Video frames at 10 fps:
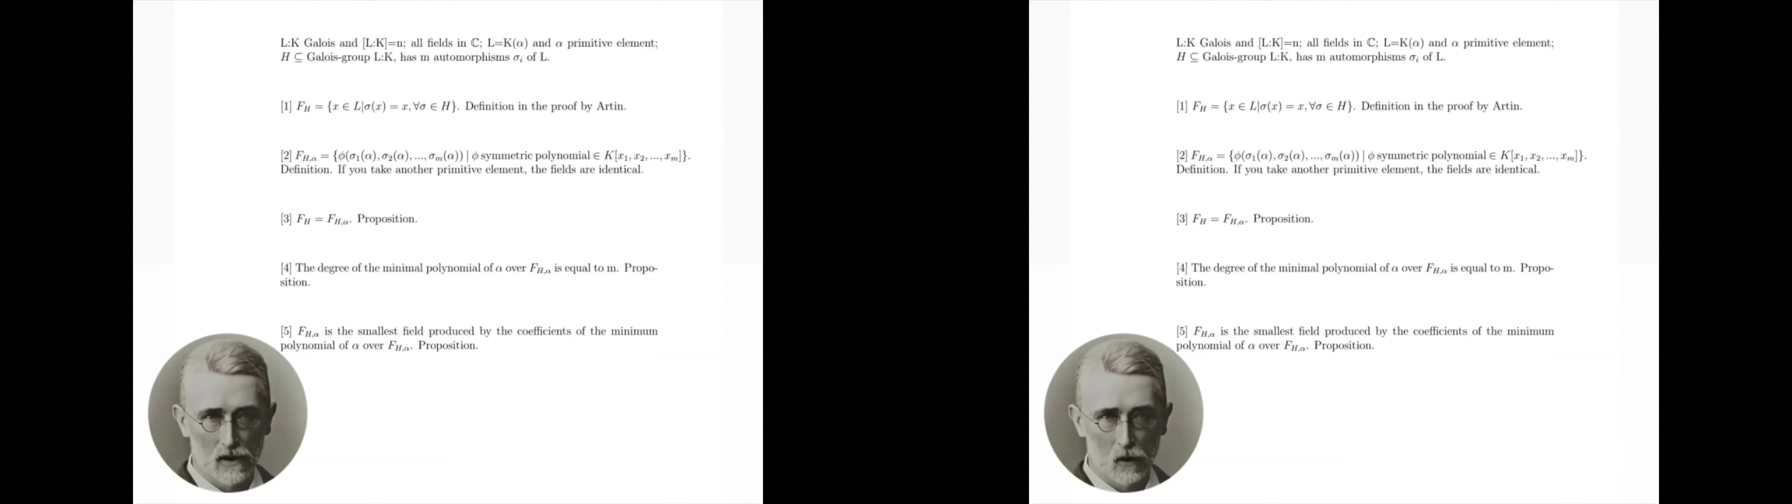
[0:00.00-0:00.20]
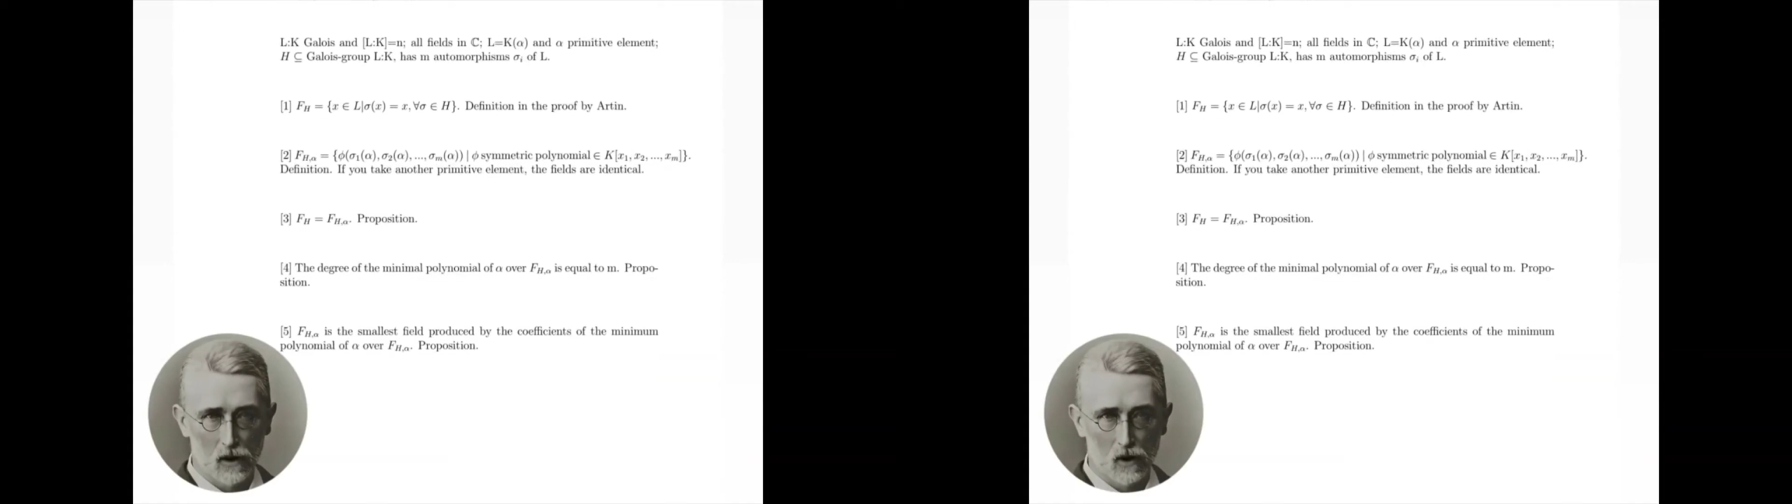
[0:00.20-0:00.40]

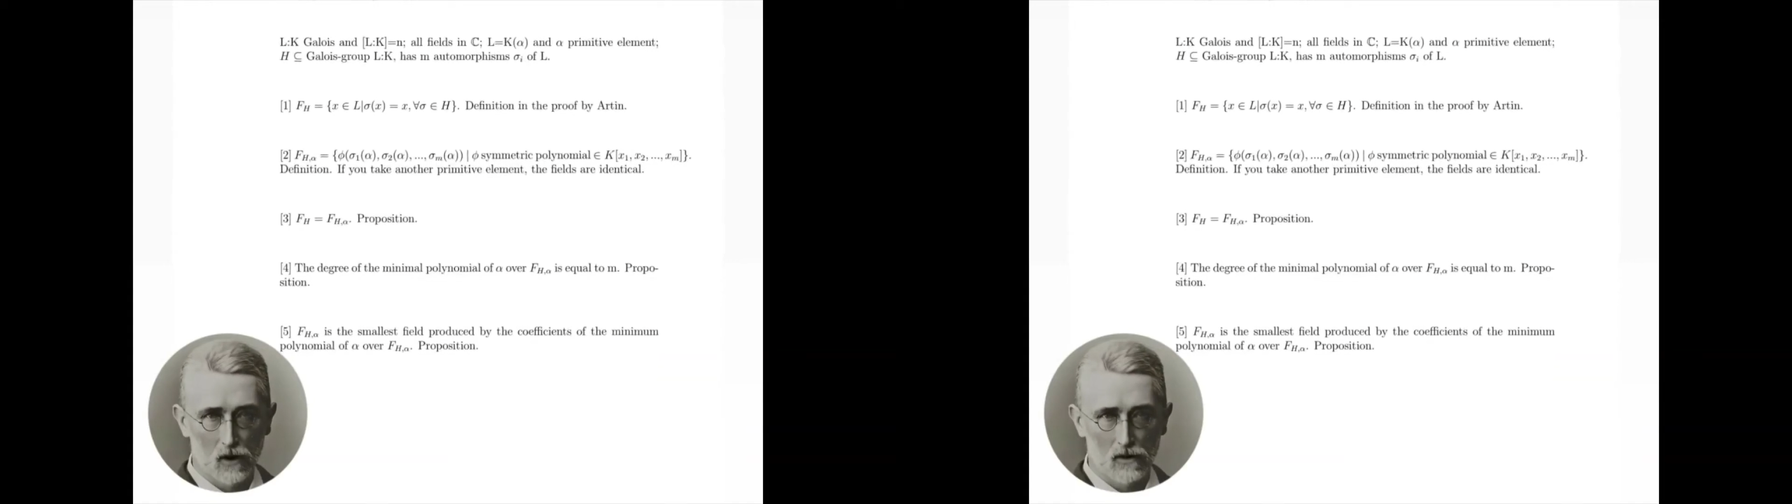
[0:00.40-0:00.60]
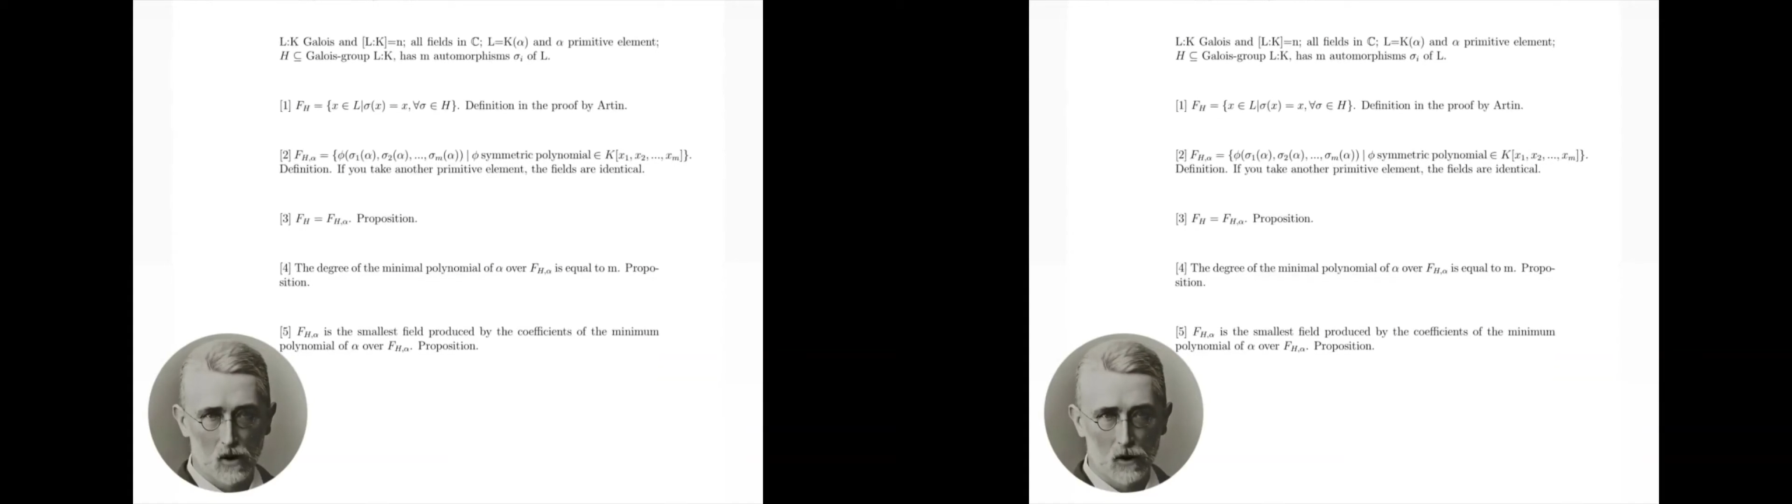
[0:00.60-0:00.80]
If we
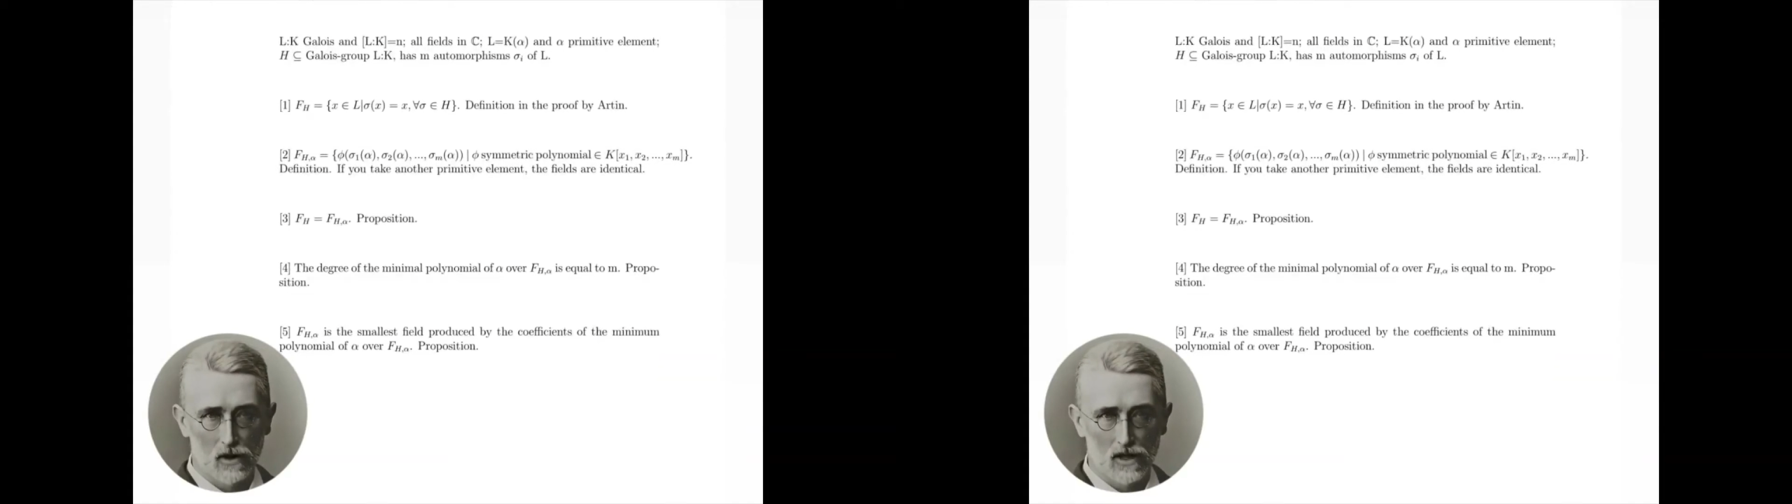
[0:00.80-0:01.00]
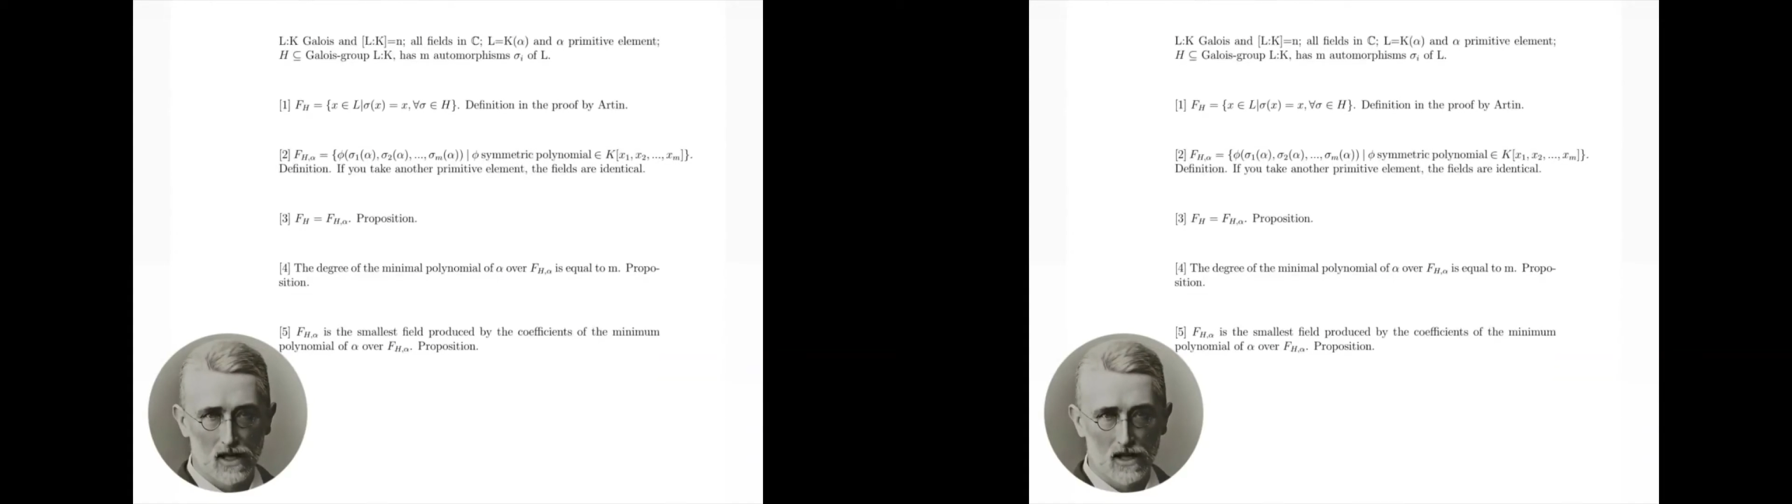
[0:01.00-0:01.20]
prove
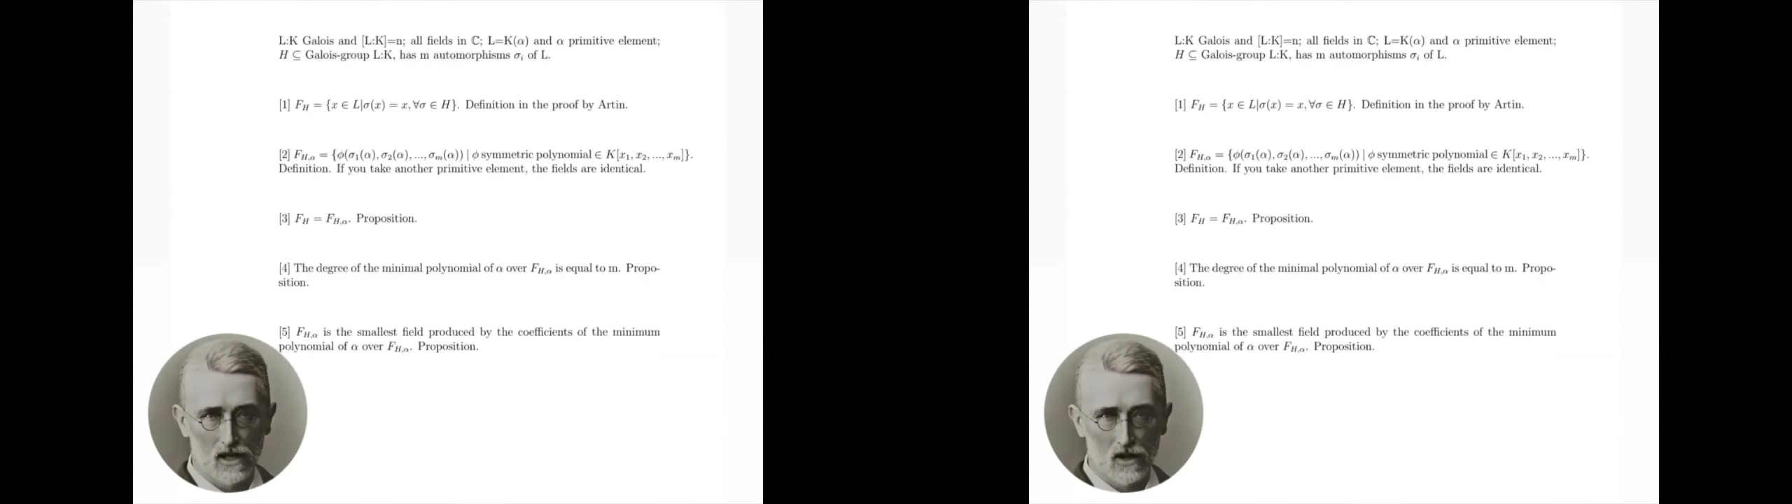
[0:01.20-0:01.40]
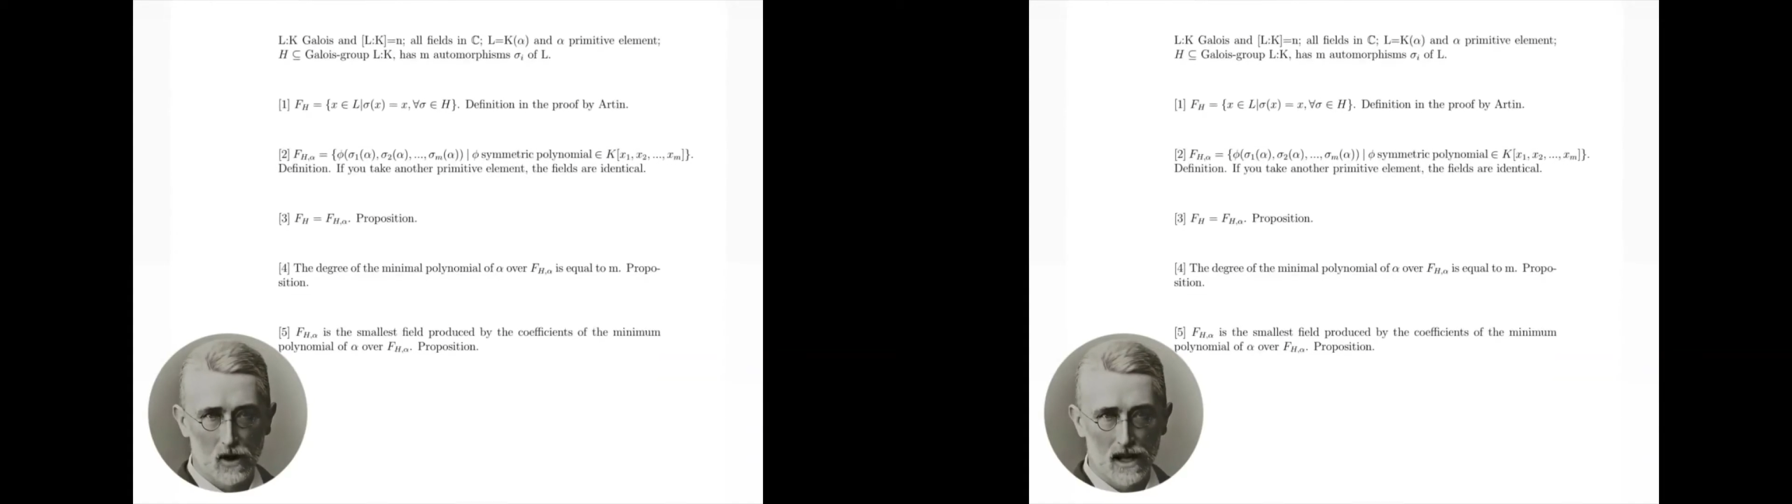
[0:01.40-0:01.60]

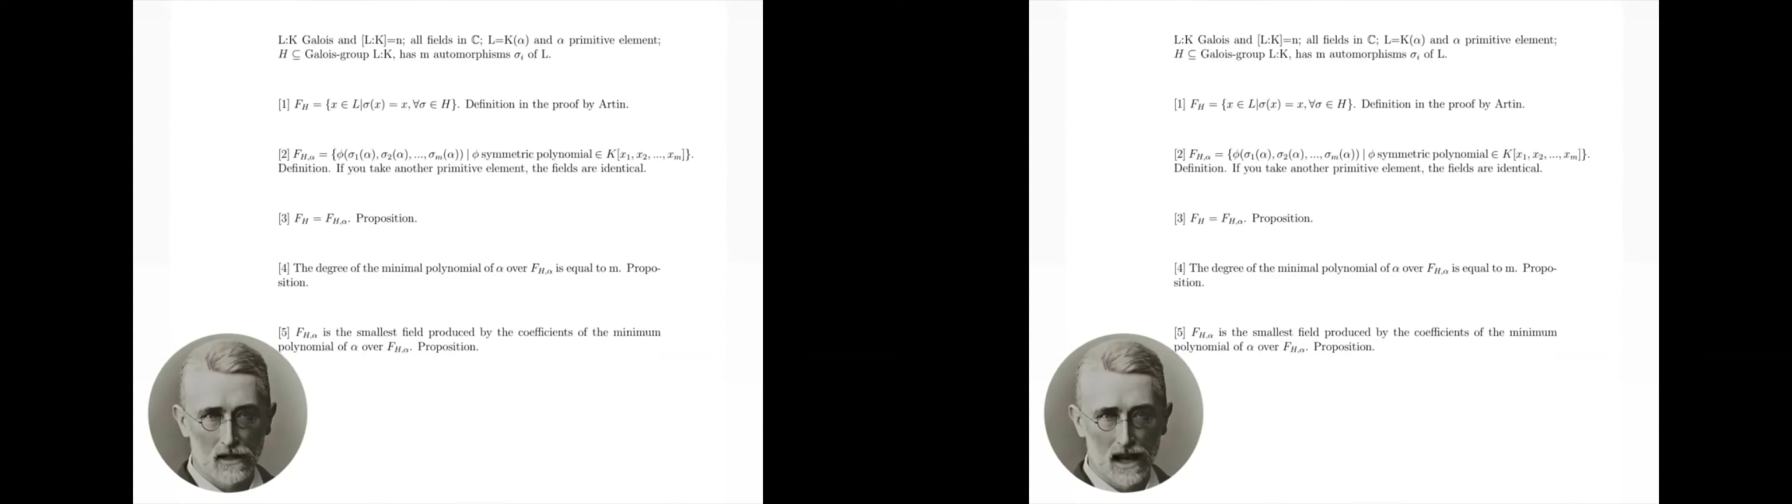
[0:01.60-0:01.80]
proposition 3,